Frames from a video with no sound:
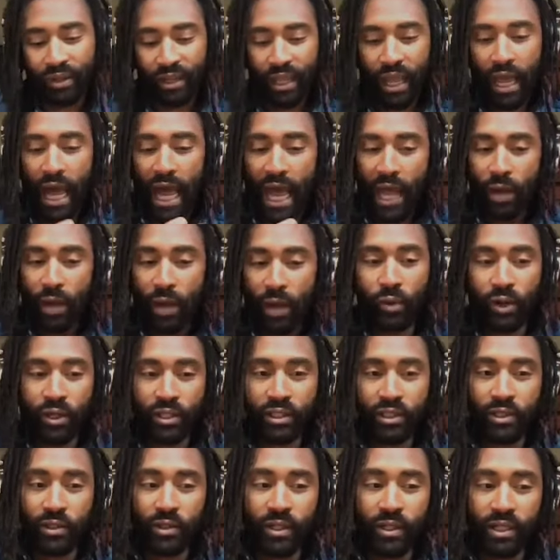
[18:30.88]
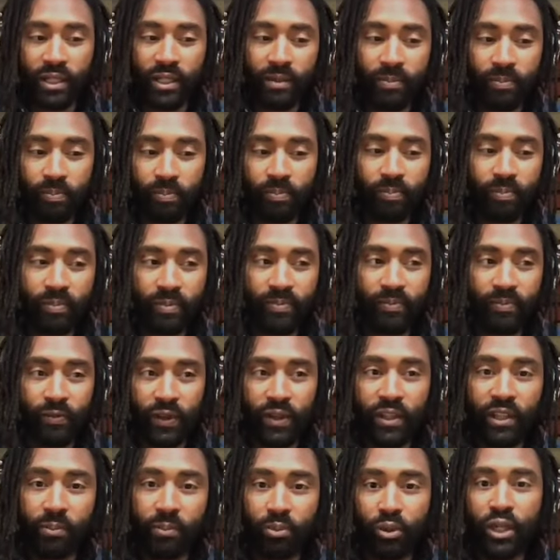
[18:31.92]
I want you to
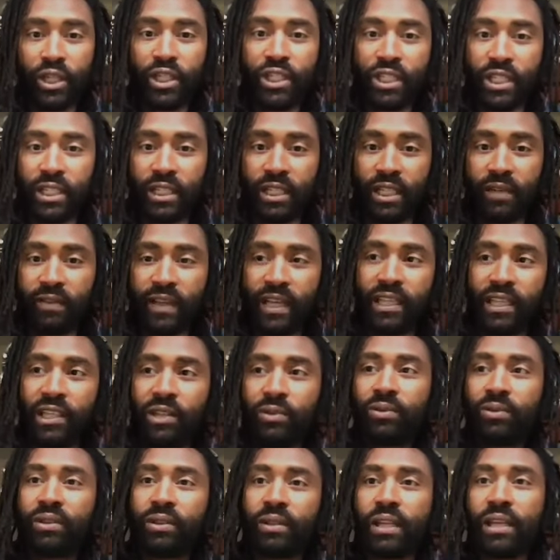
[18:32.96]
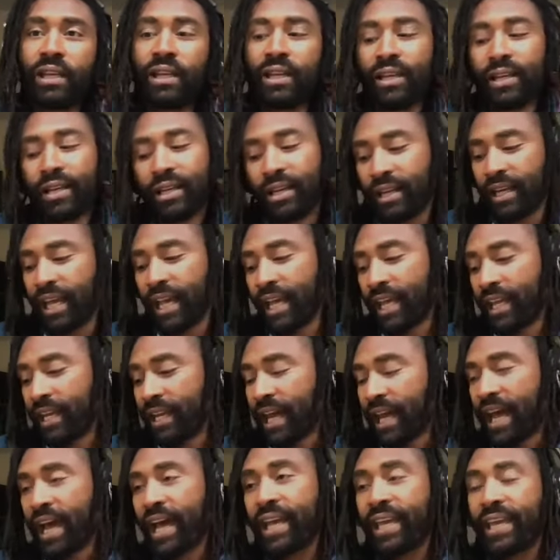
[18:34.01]
feel appreciated, like you. And
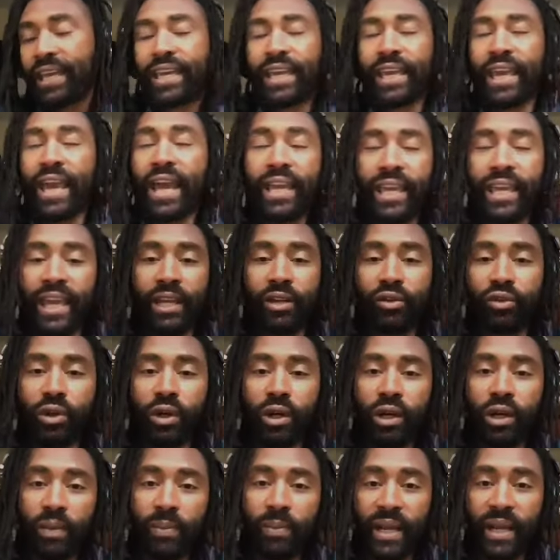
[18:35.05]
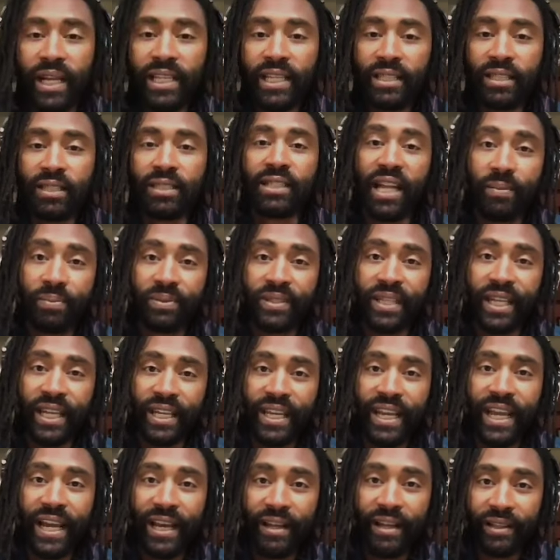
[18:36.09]
I can't draw. I mean, I need to stop saying
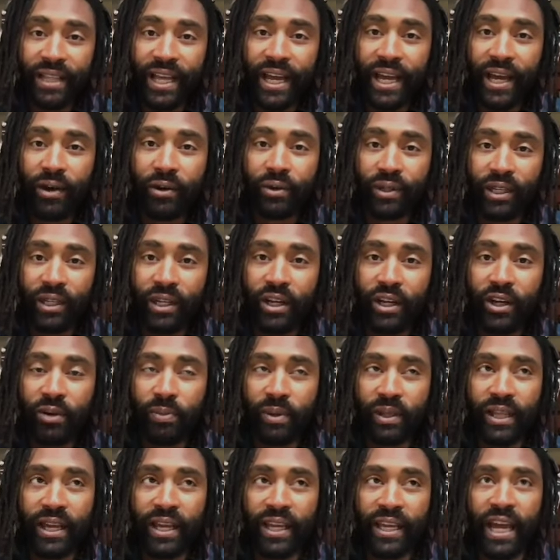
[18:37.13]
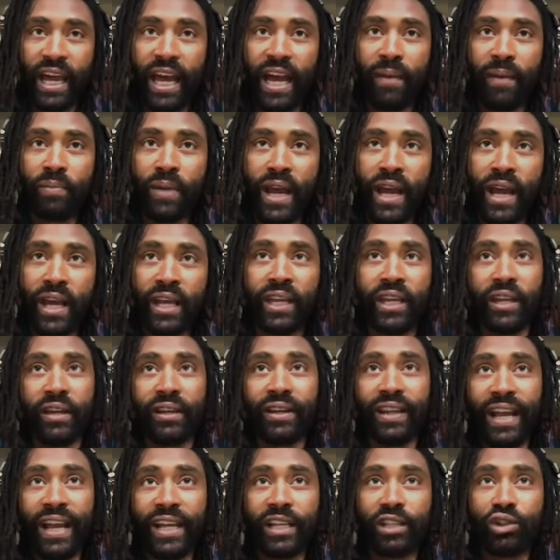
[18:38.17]
that out loud, you know, but like, I'm not good
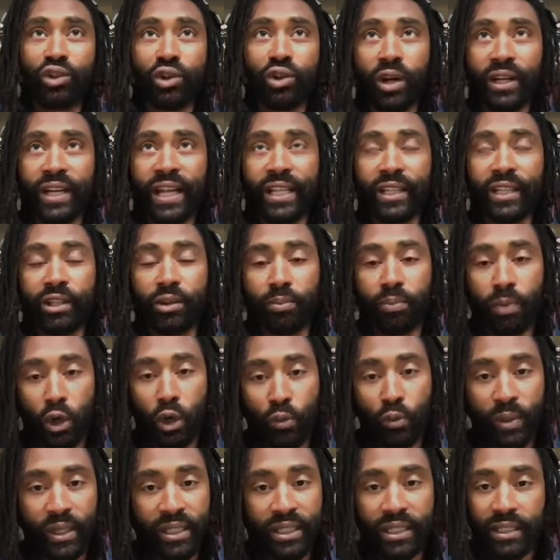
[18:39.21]
at drawing at the moment.